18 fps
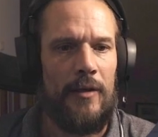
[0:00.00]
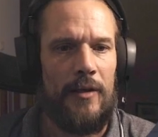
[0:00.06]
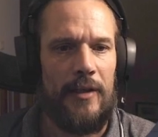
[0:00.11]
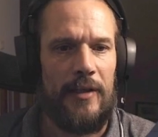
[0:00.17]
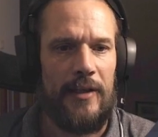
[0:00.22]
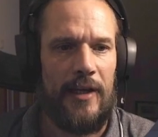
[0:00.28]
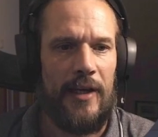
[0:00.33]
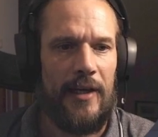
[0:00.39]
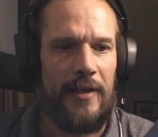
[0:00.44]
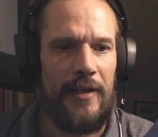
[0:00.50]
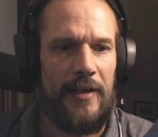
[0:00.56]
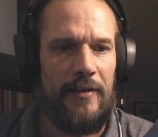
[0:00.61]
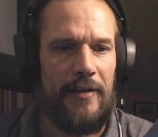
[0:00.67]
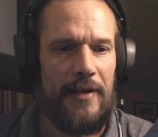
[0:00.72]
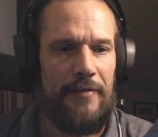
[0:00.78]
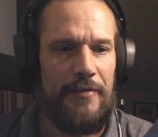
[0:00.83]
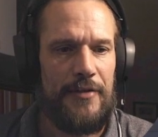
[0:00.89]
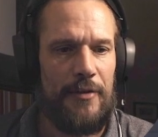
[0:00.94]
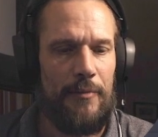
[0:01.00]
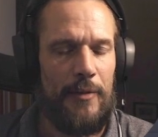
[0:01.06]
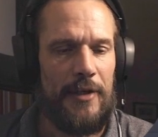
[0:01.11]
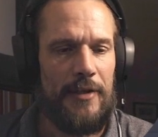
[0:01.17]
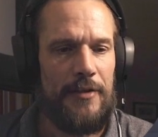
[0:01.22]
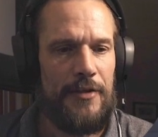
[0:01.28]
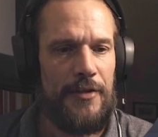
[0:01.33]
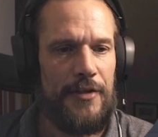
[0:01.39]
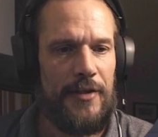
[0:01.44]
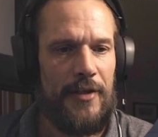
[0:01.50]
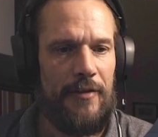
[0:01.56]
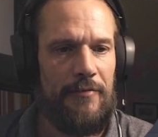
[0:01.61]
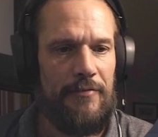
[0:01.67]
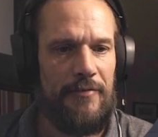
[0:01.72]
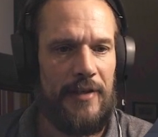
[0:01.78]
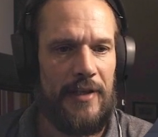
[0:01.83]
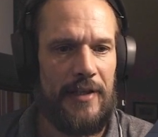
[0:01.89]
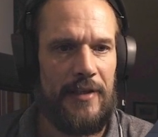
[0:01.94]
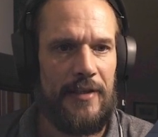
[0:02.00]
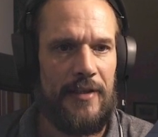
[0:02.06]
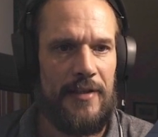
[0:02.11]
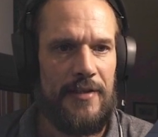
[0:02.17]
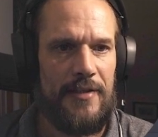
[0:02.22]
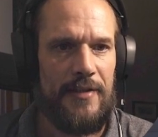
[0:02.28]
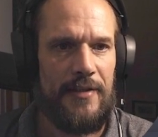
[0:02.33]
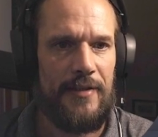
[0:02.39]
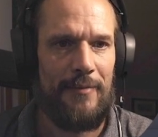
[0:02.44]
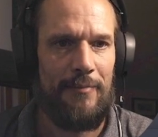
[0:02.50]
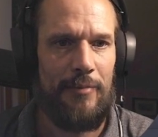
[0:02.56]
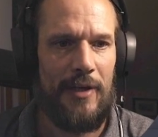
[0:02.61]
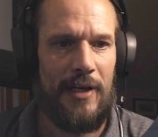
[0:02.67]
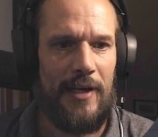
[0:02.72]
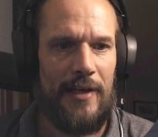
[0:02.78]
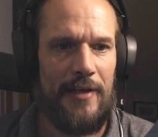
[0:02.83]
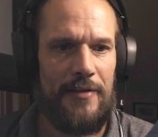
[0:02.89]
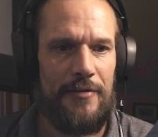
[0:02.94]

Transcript: Yeah, and here I have some other stuff where it doesn't apply